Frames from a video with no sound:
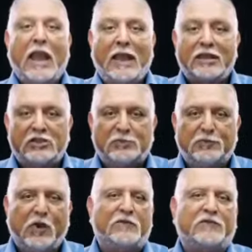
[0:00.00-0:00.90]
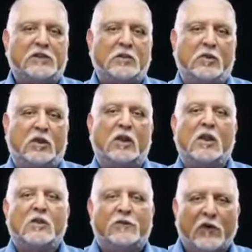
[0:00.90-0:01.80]
and is profitable
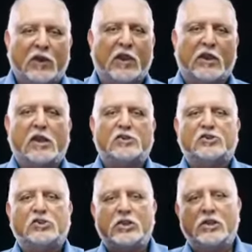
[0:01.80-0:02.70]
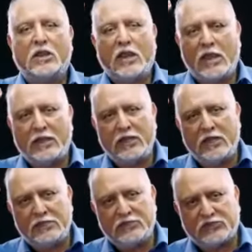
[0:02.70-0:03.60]
for correction and
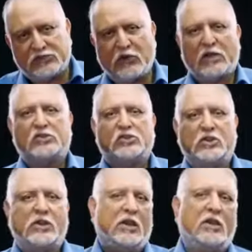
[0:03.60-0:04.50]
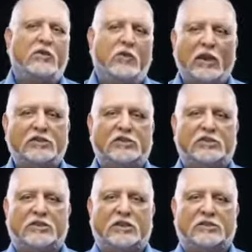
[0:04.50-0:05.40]
instruction in
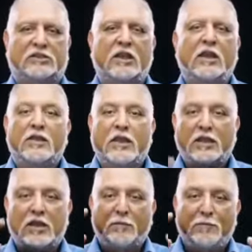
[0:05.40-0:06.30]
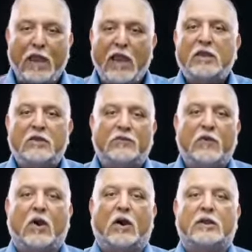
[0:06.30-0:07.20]
righteousness, that the man of
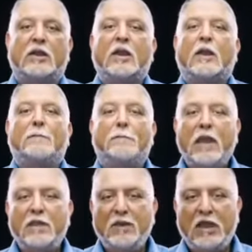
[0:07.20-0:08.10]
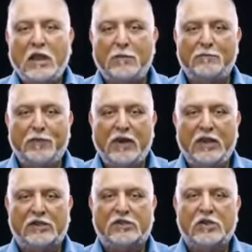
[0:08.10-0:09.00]
God may be
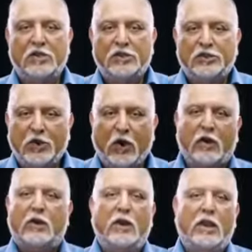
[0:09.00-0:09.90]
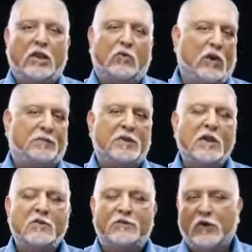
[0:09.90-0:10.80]
complete, thoroughly equipped
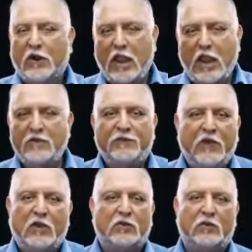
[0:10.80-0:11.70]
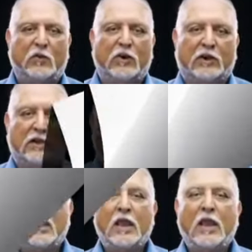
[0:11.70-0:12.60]
for every good work."